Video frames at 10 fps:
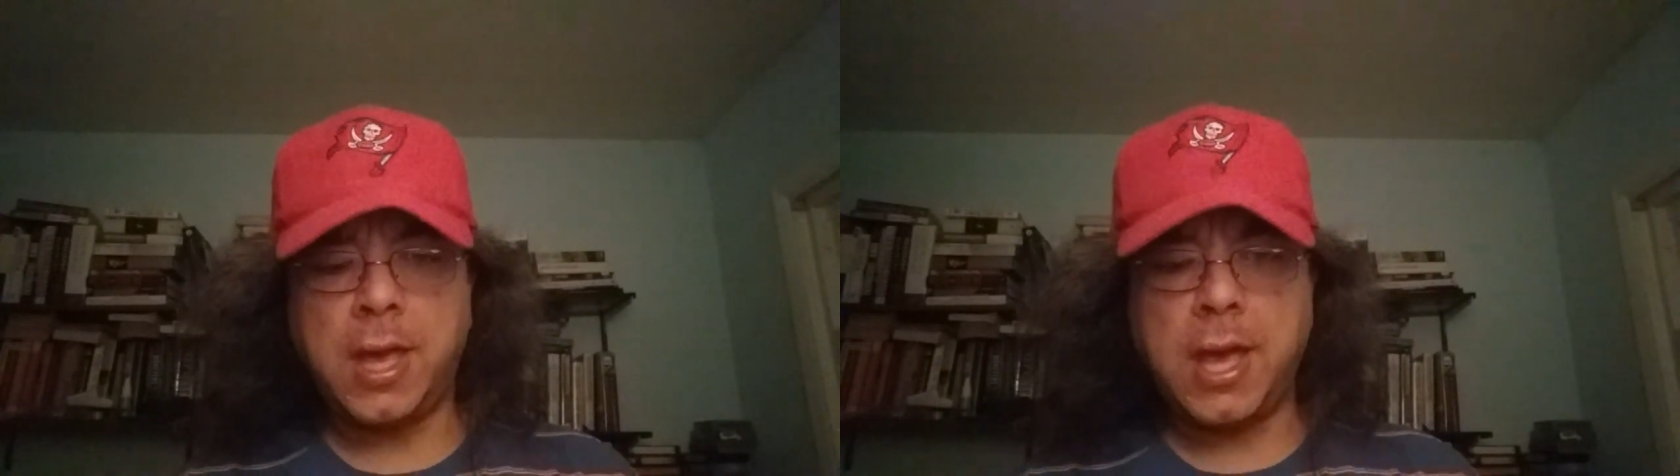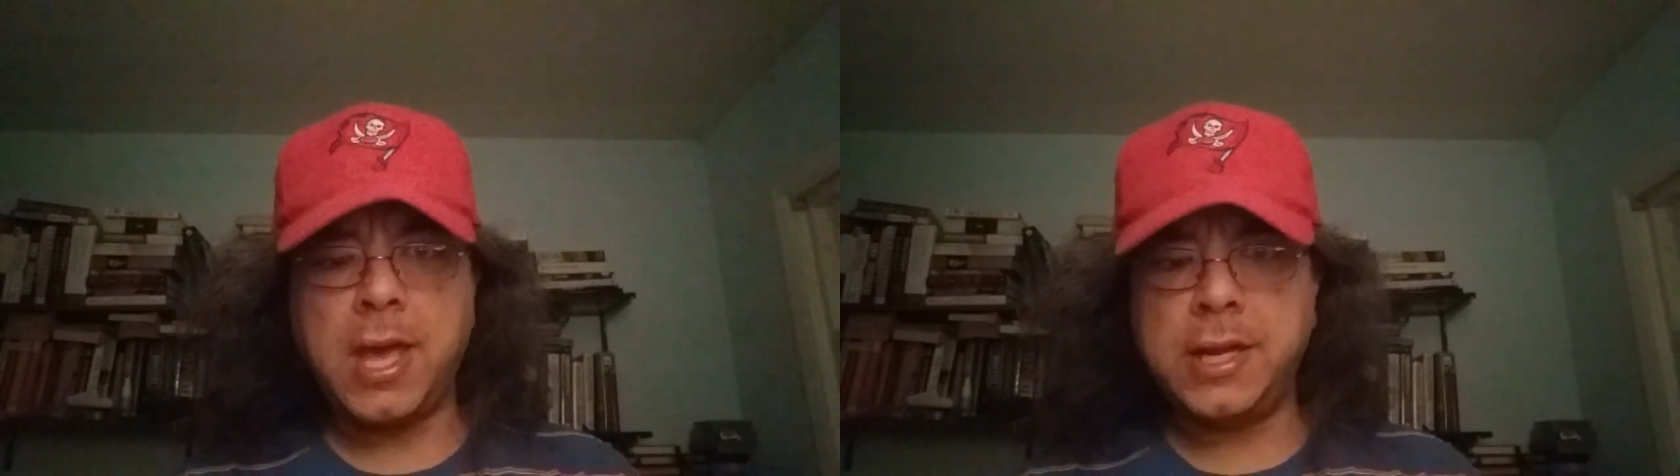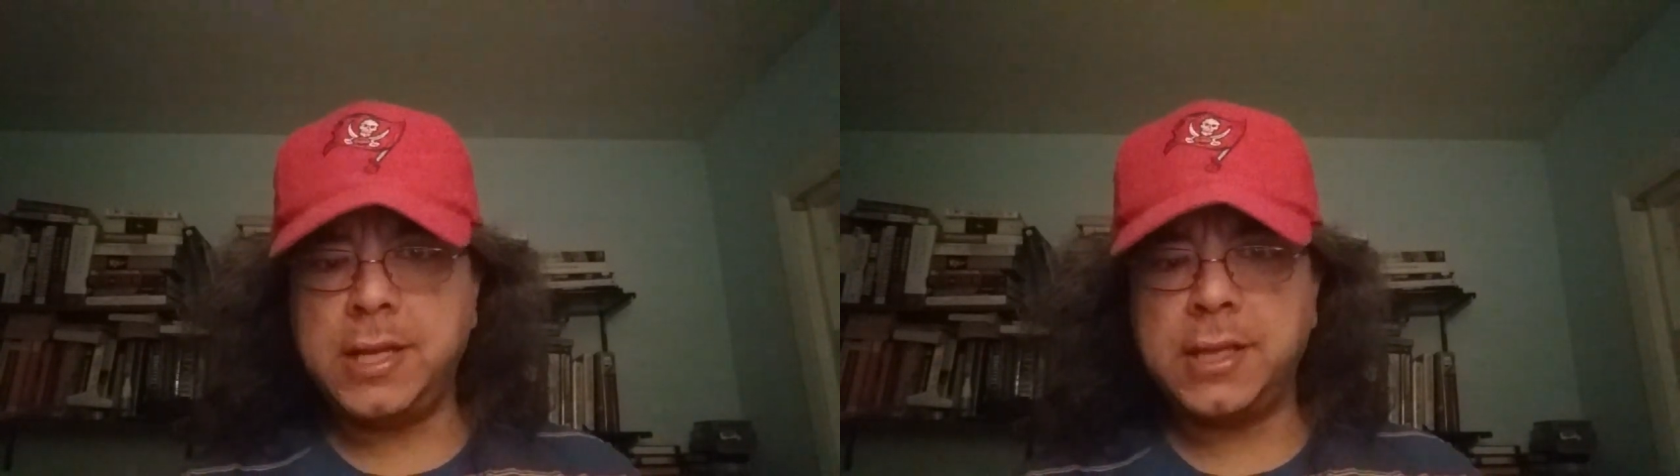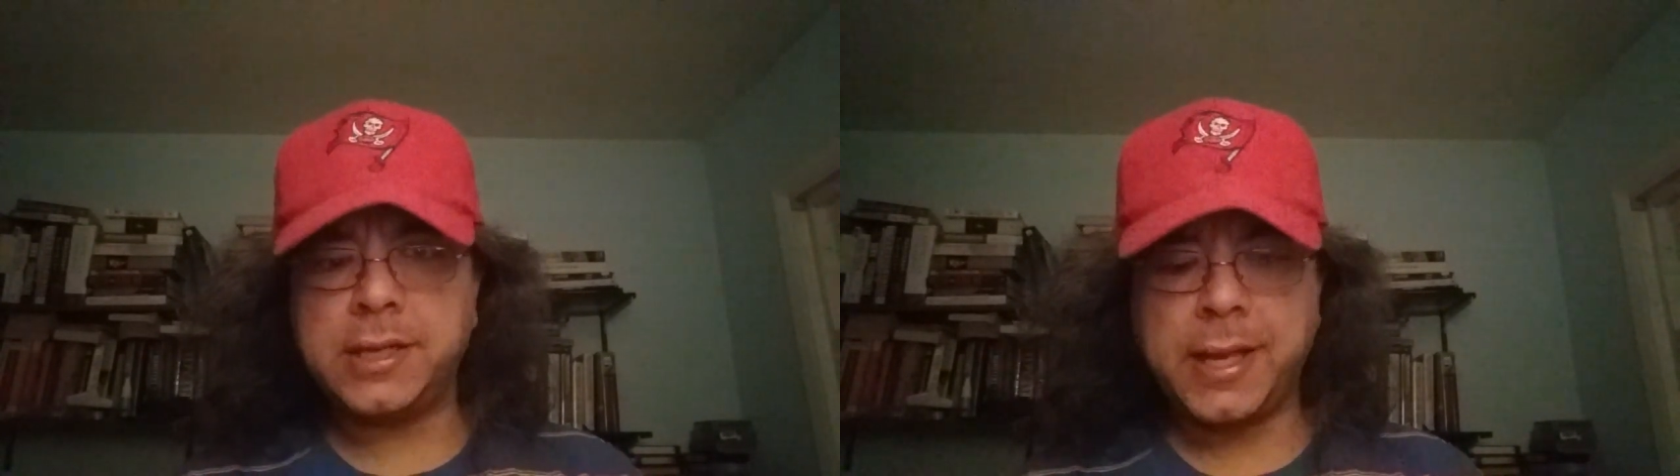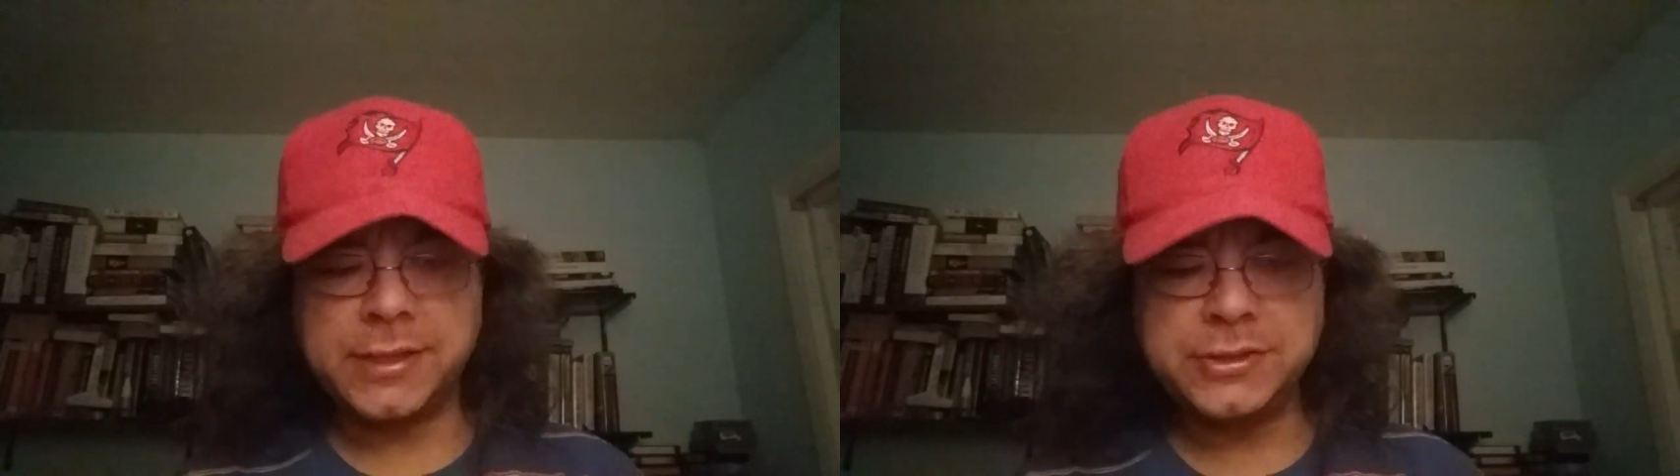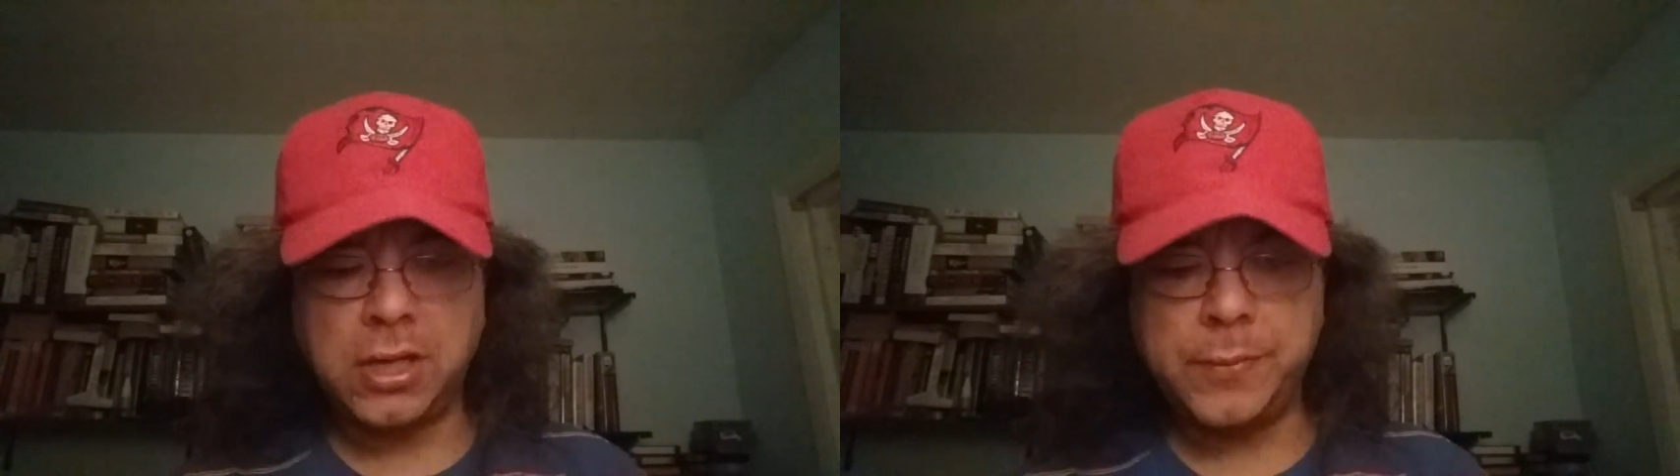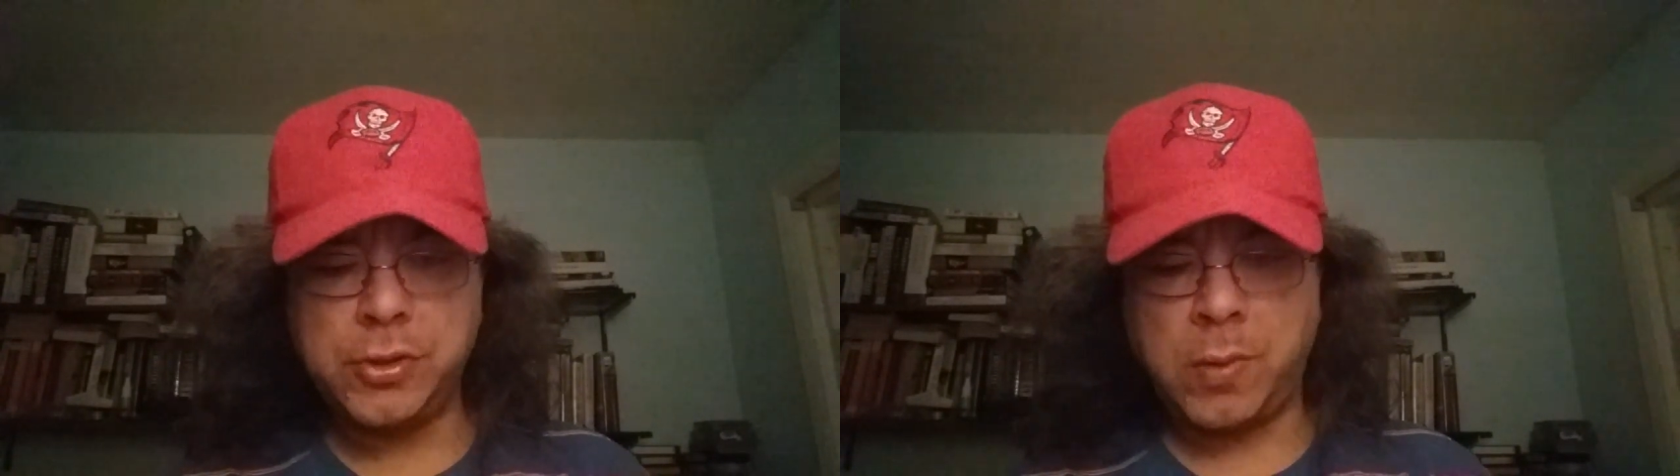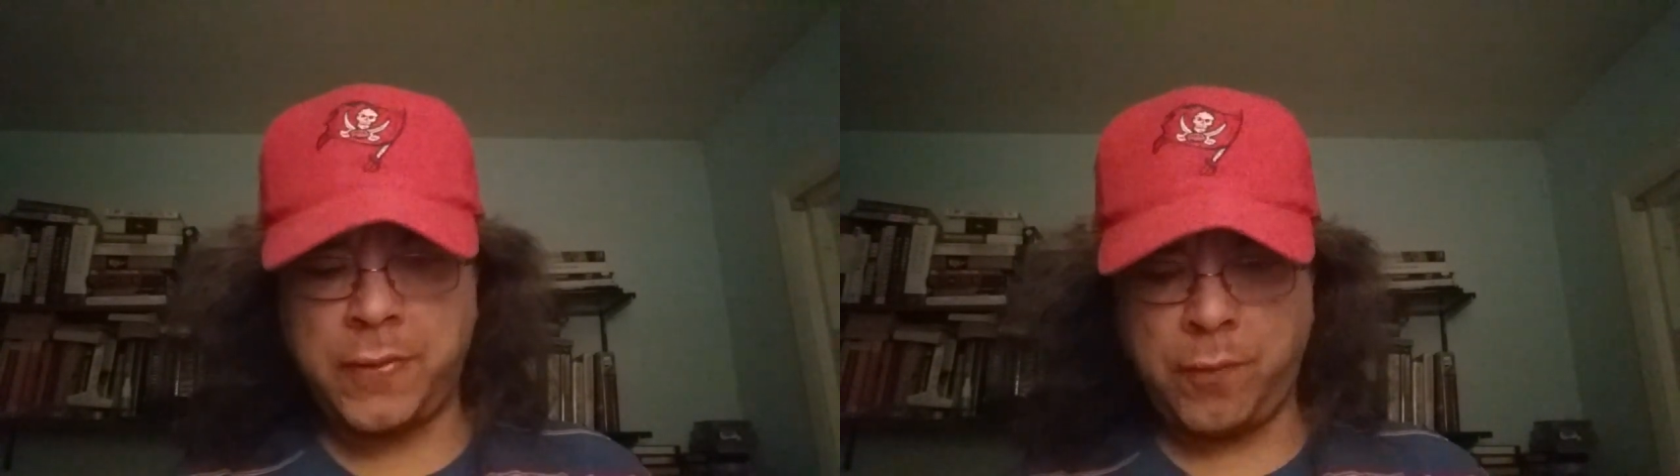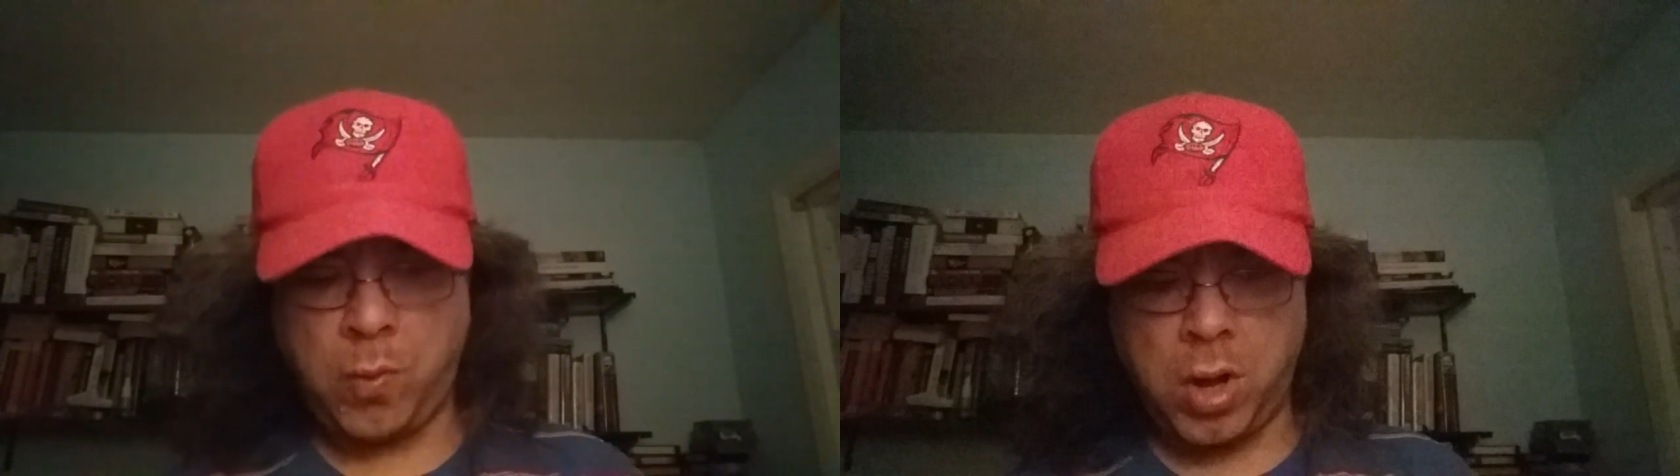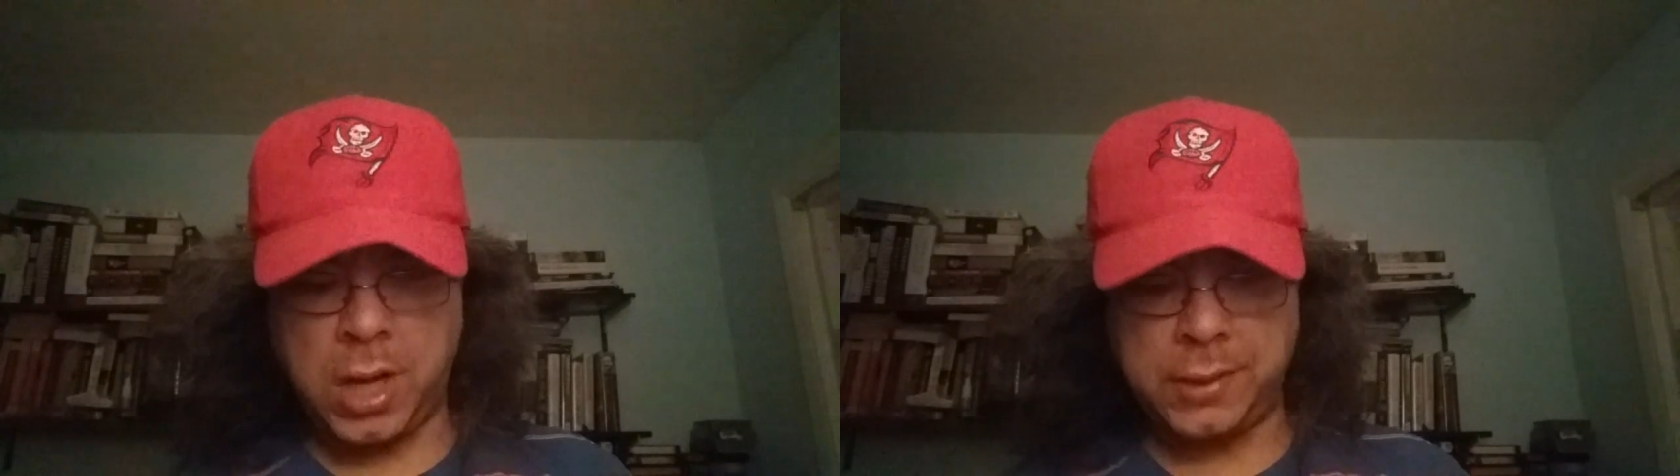and he can hang a W on the
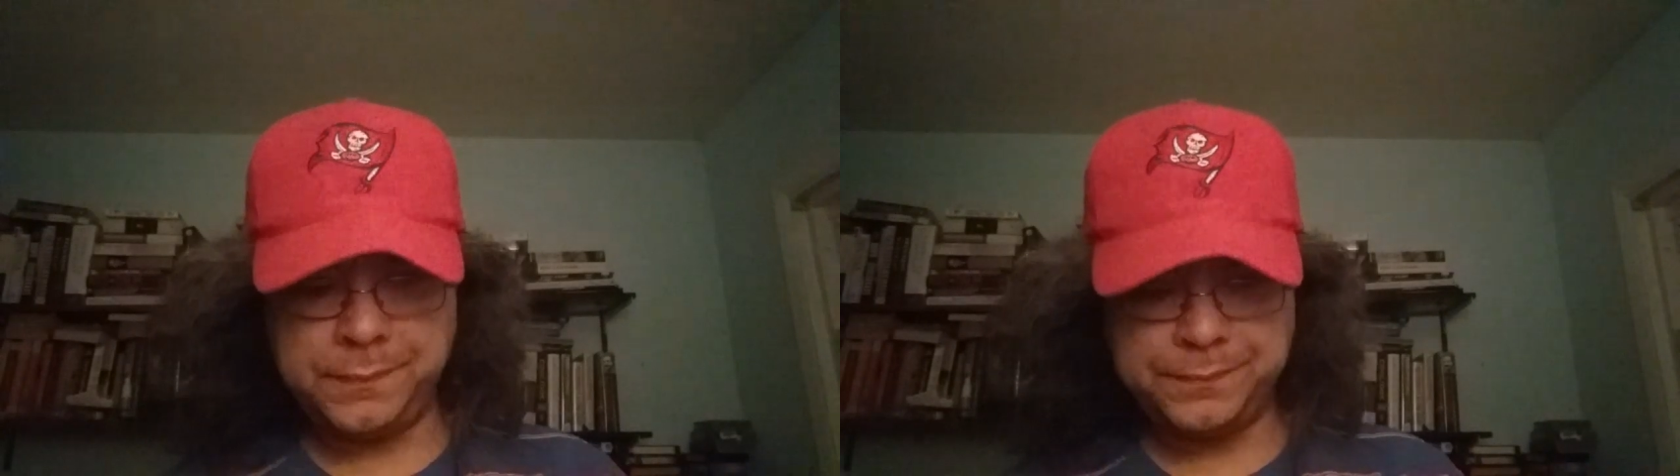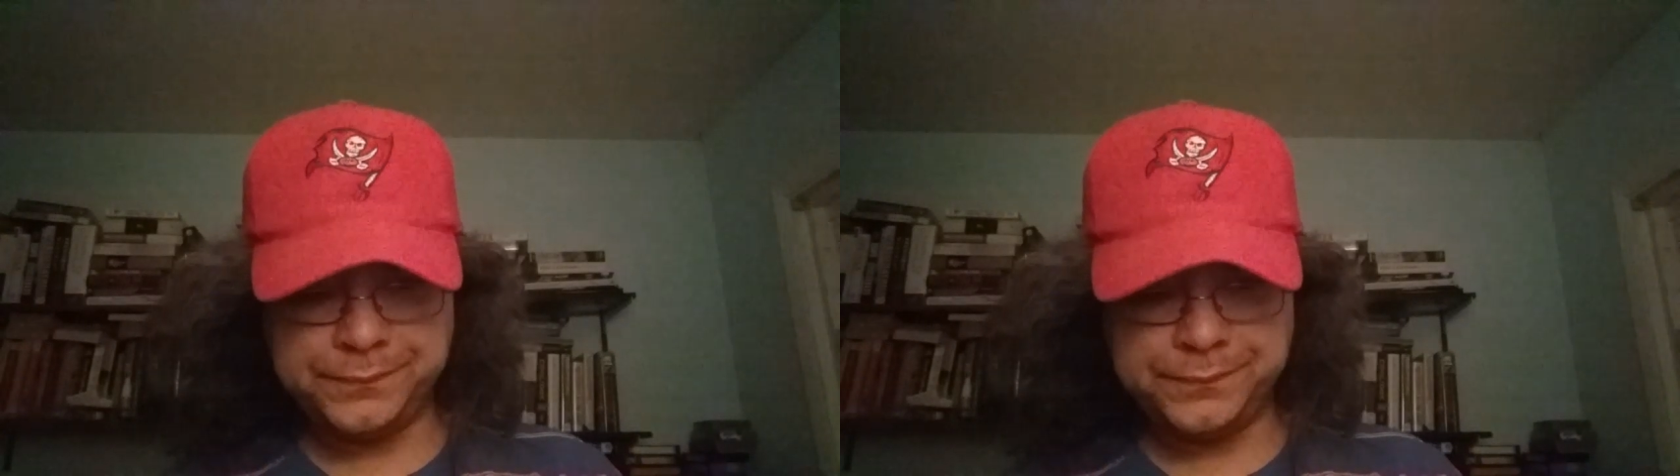wall.